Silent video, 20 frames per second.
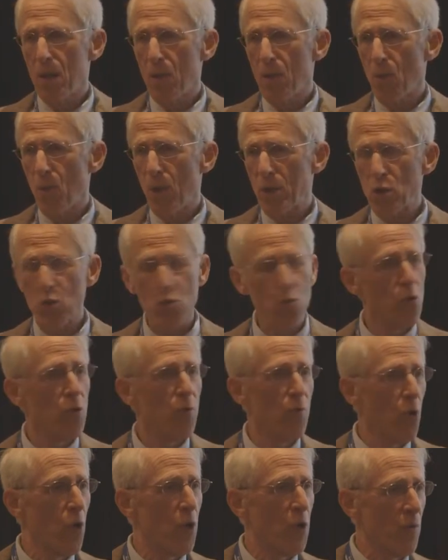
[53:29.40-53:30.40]
what's true
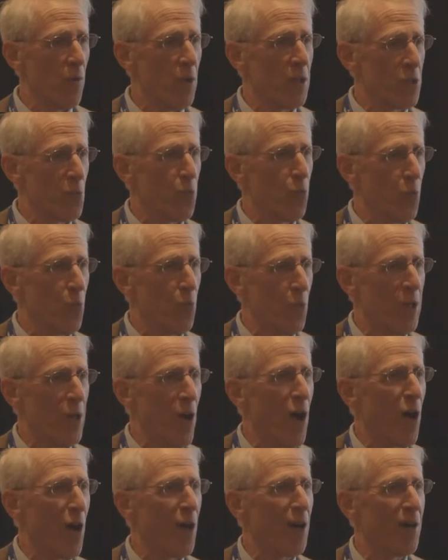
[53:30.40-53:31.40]
of all of us.
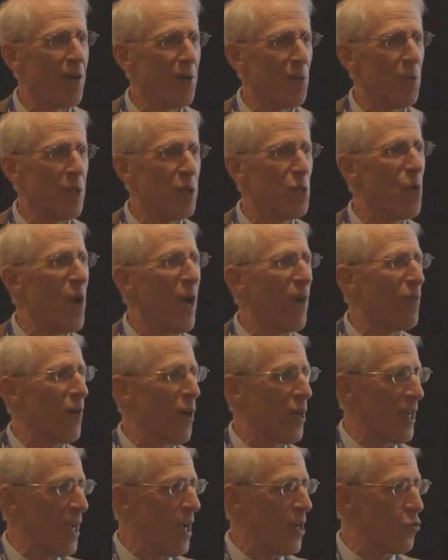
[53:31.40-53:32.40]
We do have
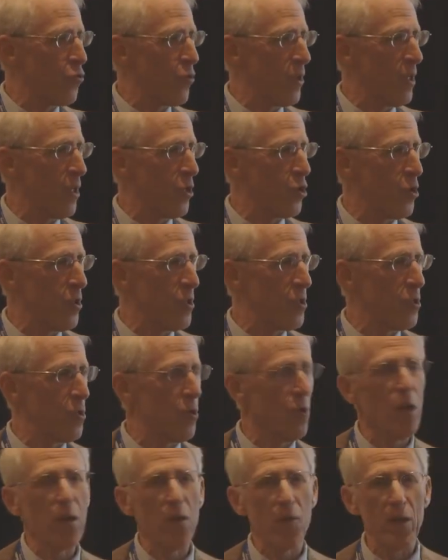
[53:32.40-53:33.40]
our contradictions,
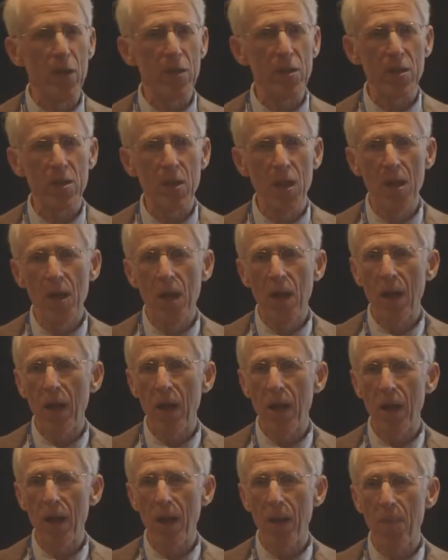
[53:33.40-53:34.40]
all of us.
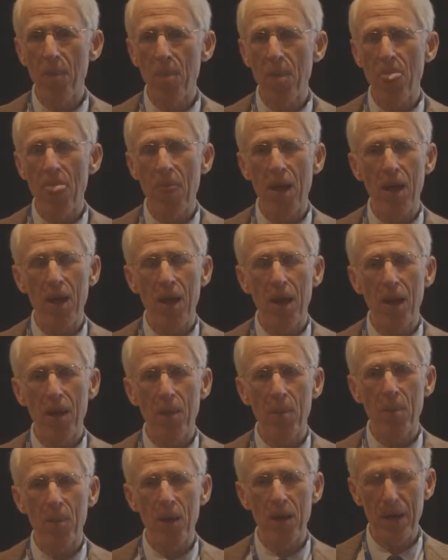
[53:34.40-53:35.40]

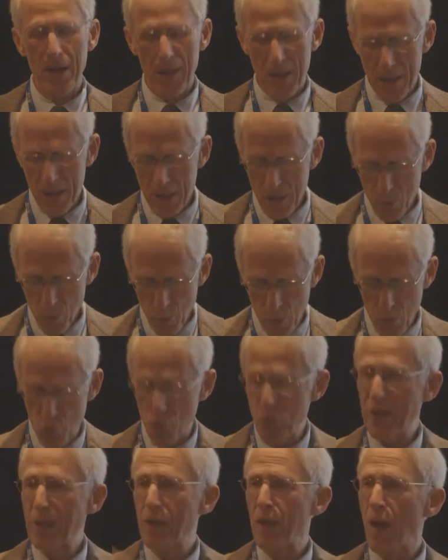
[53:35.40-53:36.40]
But his were
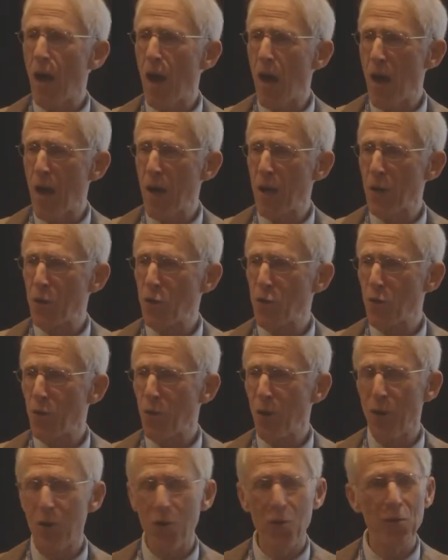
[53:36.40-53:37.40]
writ large,
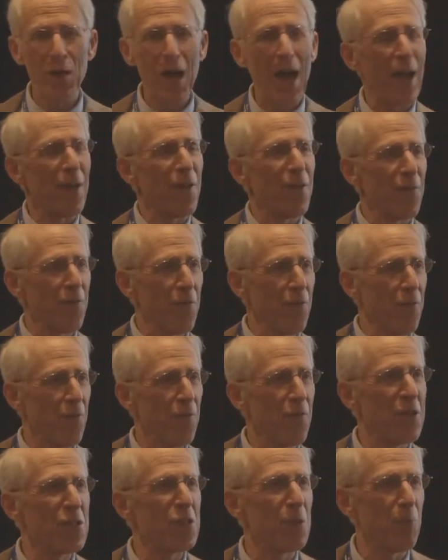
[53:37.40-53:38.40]
although not
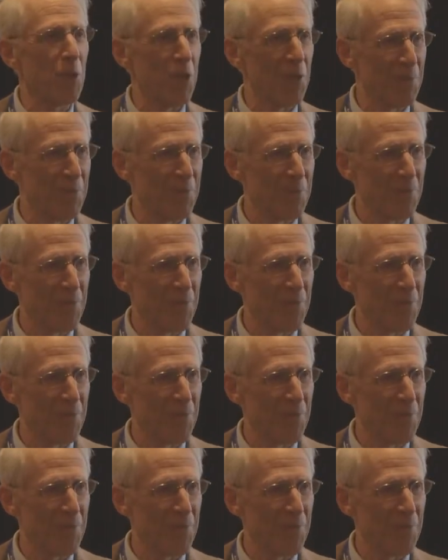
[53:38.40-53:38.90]
visible.